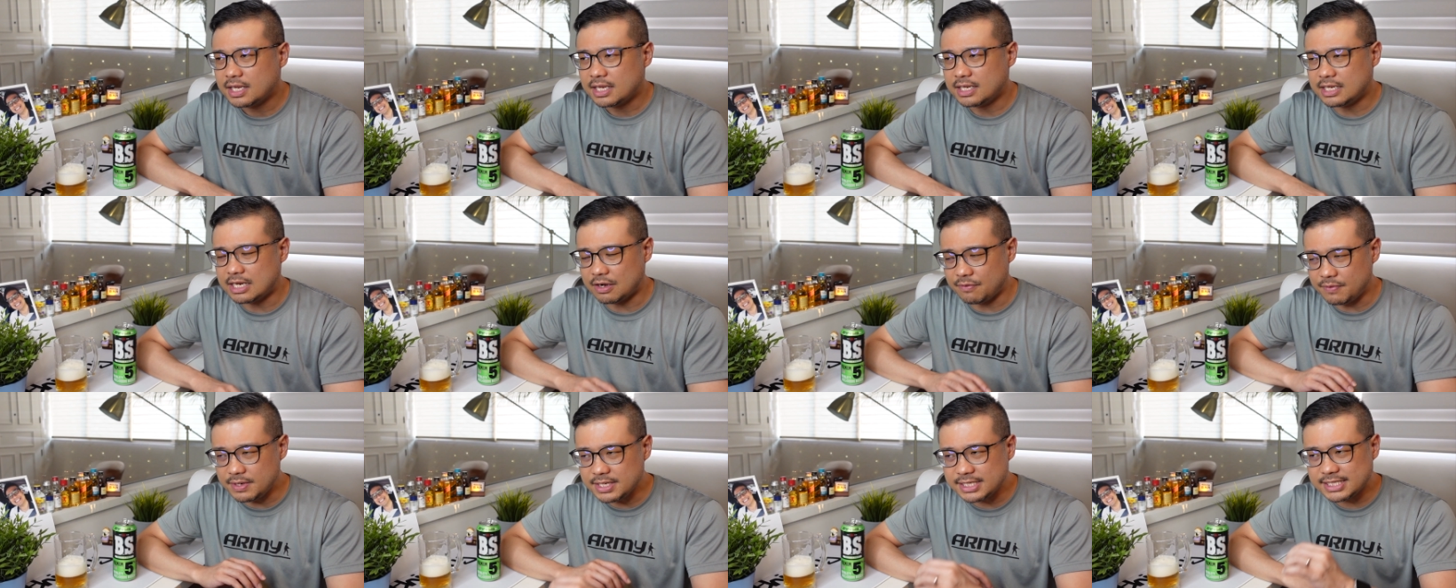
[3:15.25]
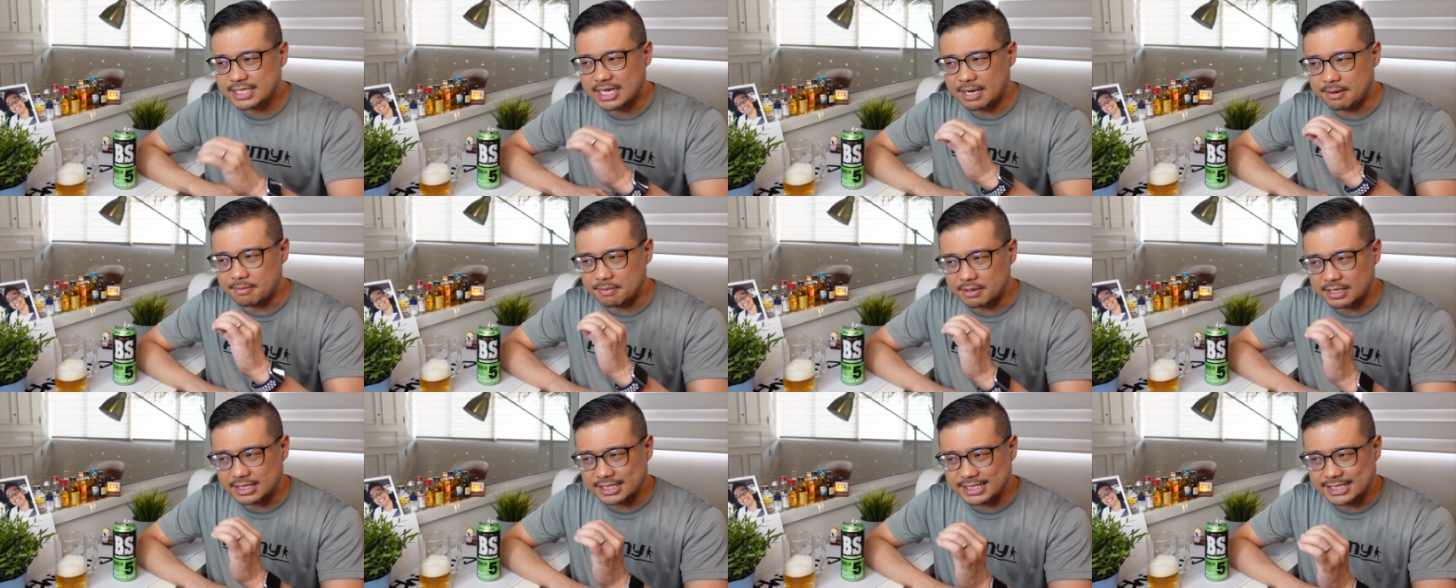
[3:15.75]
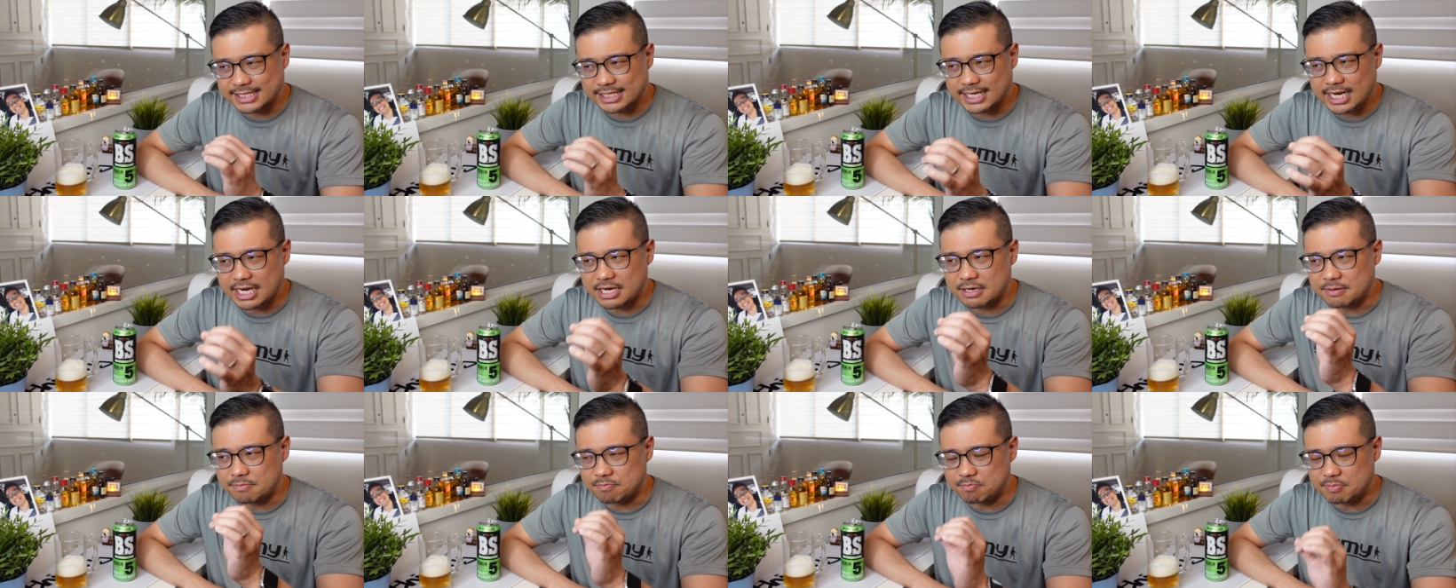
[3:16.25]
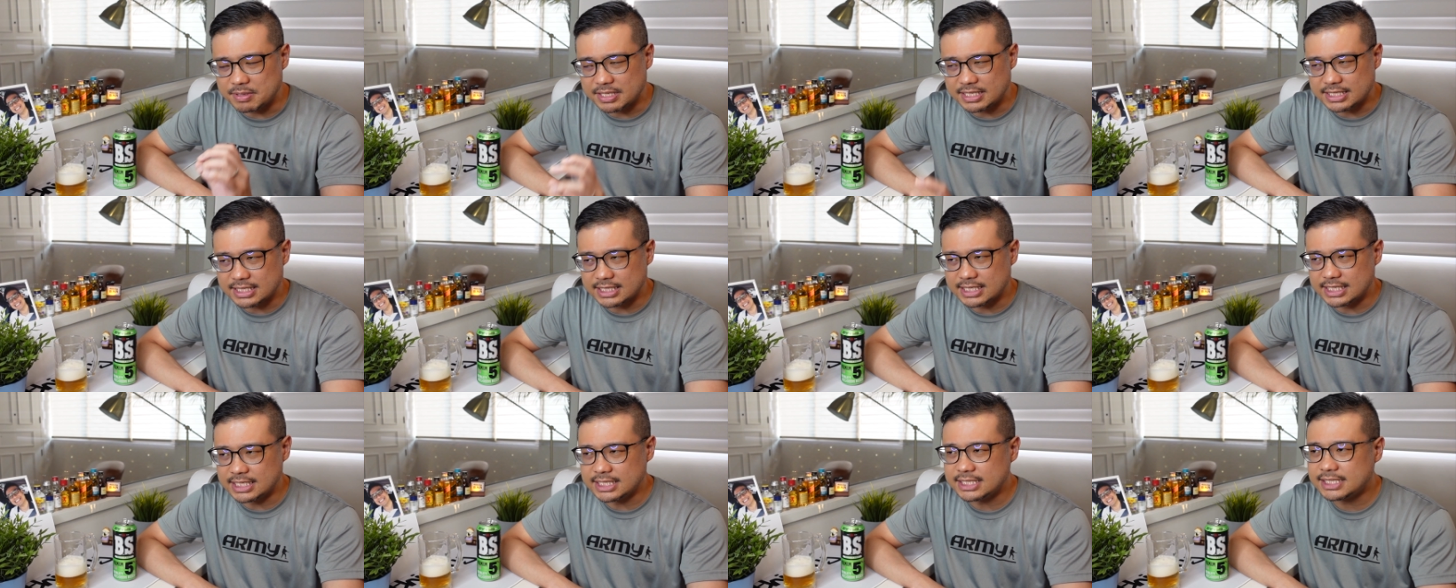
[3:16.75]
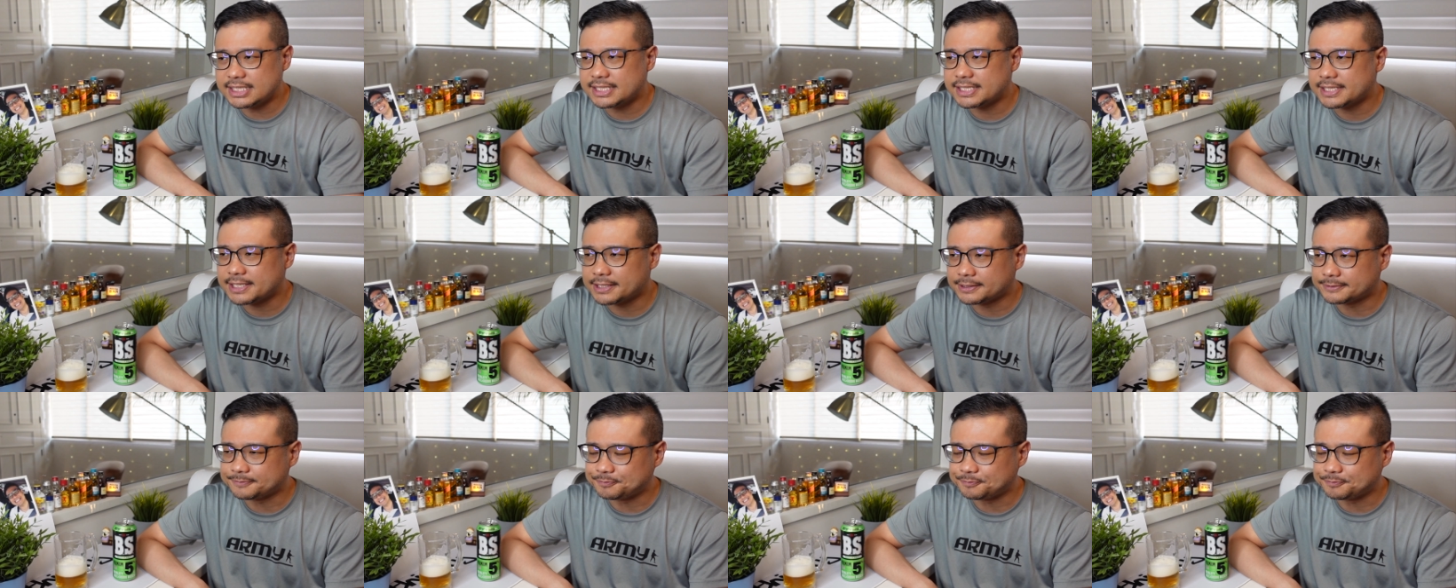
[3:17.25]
There is that slight bitterness,